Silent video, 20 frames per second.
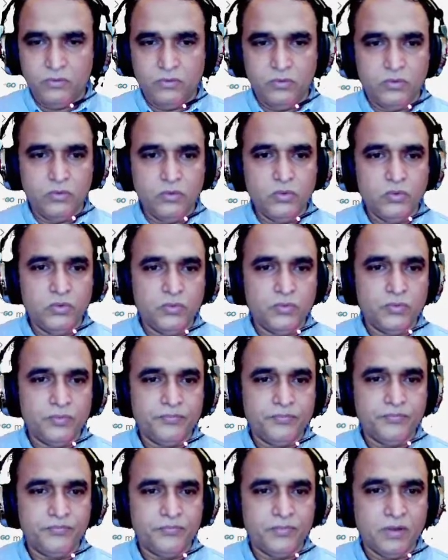do,
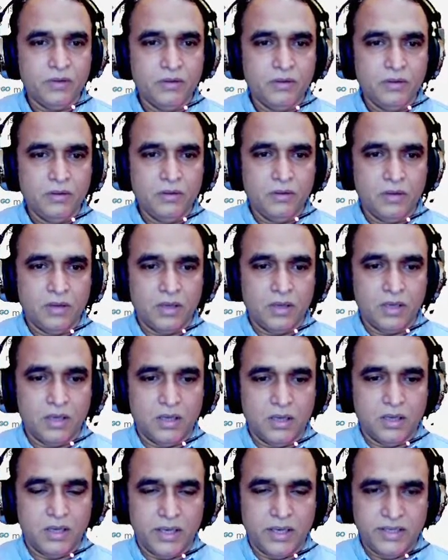
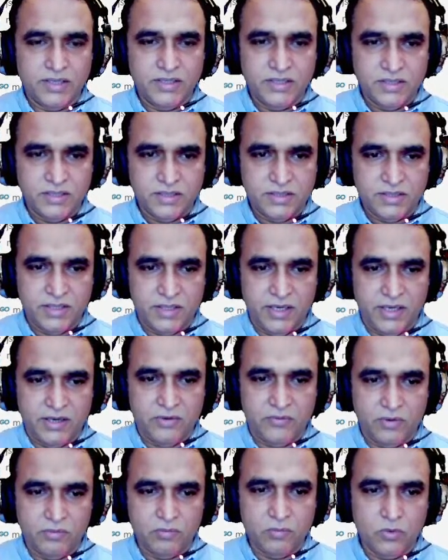uh, I just create
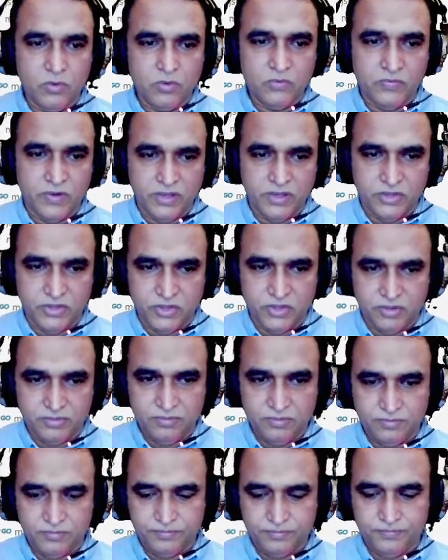one more function
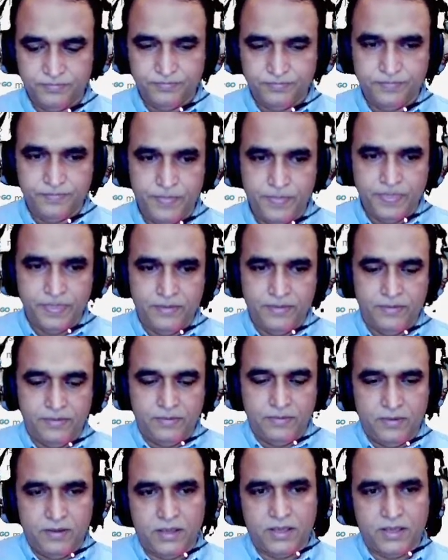and